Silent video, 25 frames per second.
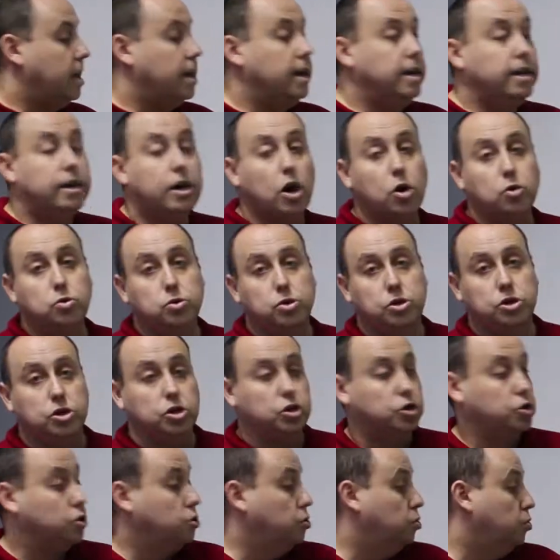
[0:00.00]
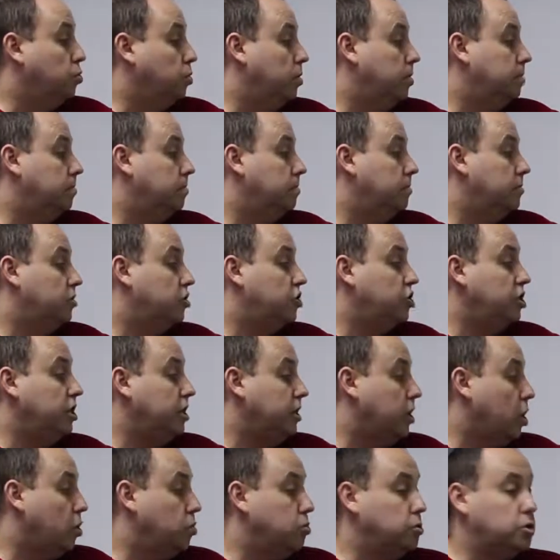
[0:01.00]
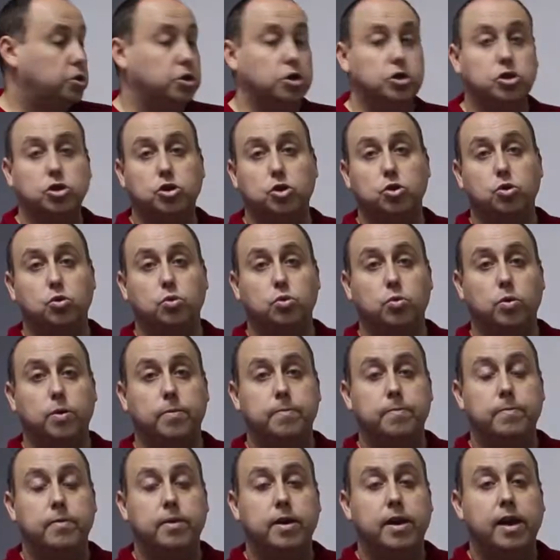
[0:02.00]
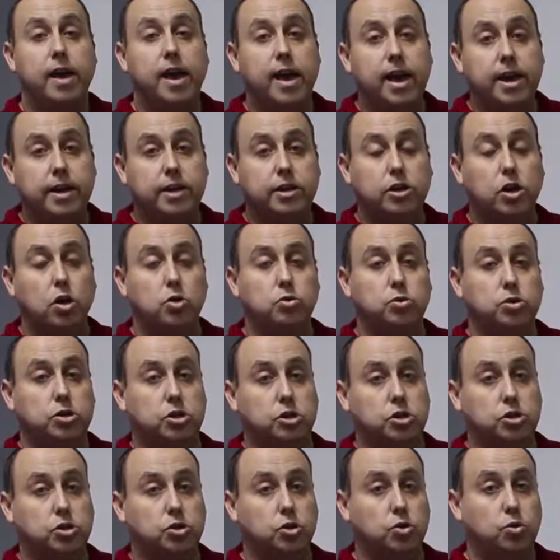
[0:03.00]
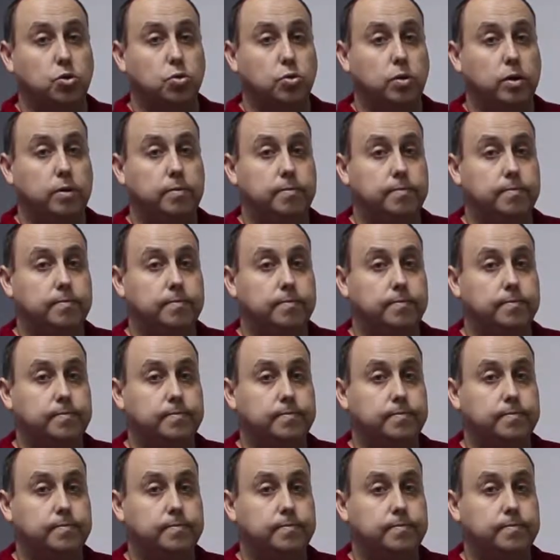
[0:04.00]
He goes to school, she goes to school, it goes to school.